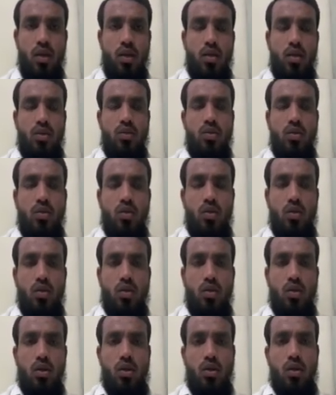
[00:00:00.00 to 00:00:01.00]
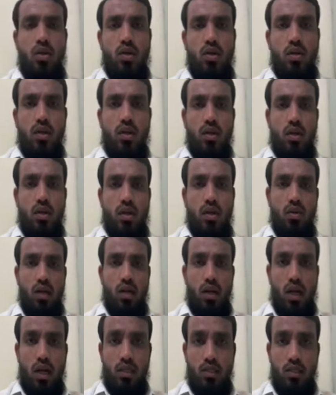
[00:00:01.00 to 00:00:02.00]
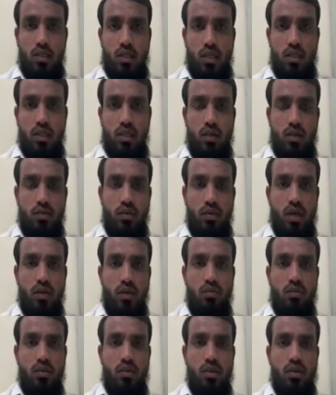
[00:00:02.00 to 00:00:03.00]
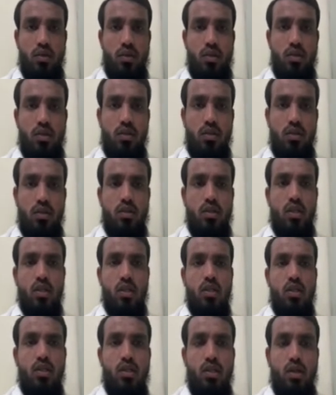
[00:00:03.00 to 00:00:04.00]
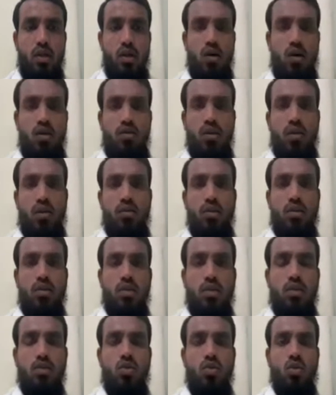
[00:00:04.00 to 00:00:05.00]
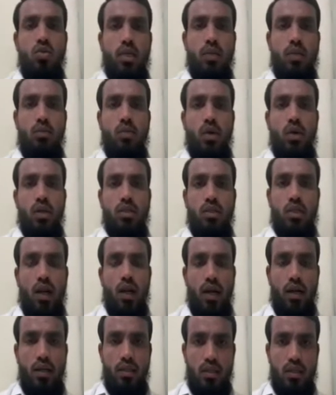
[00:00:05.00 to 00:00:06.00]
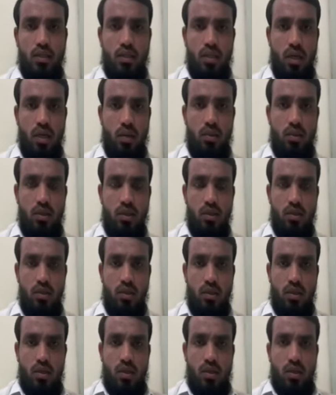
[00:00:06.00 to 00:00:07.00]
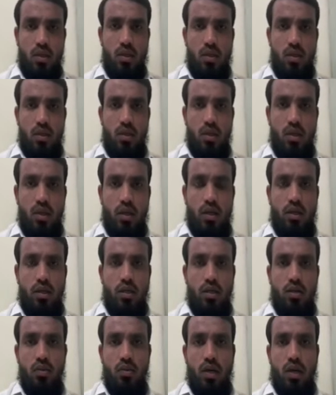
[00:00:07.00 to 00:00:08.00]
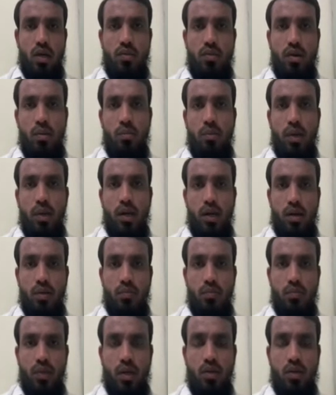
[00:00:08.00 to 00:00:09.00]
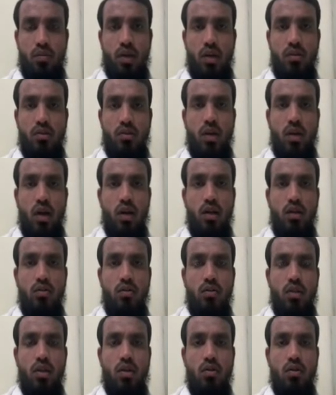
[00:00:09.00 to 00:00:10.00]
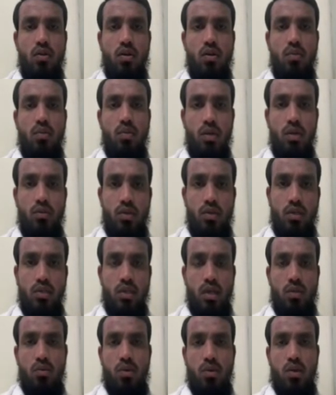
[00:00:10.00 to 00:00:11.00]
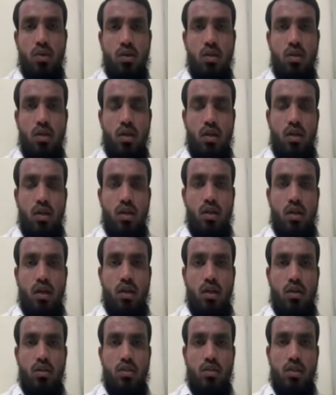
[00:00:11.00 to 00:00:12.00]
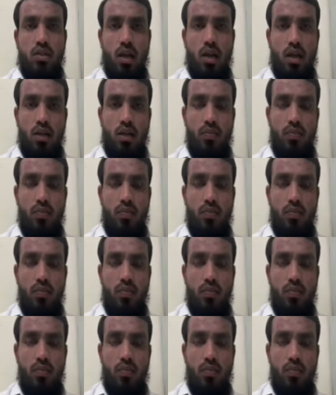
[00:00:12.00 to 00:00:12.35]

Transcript: So, in our last session, we have seen or we have discussed so many points regarding this chapter. We have compared, we have started with our previous chapter, that is cell,